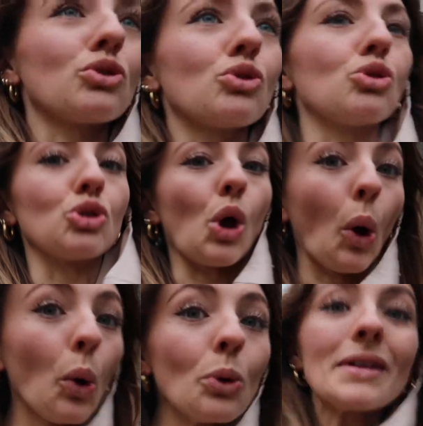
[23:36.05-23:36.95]

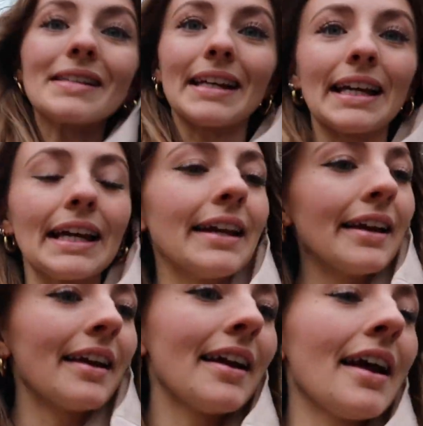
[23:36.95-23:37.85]
so busy.
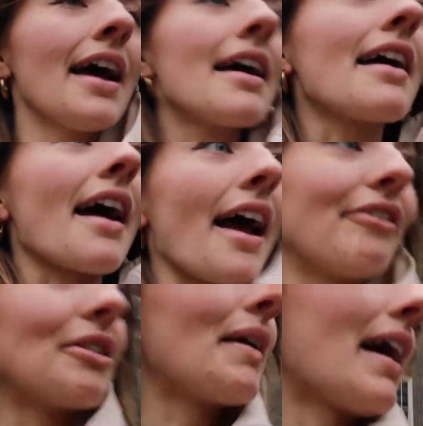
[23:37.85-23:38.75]

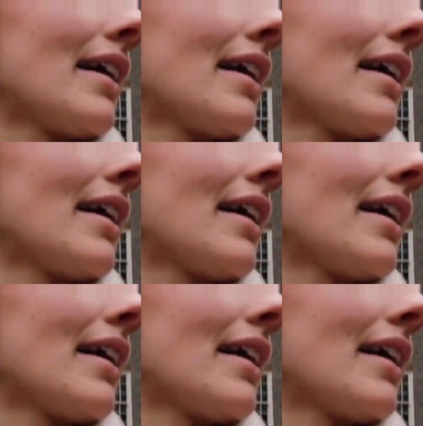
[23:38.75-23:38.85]
Everywhere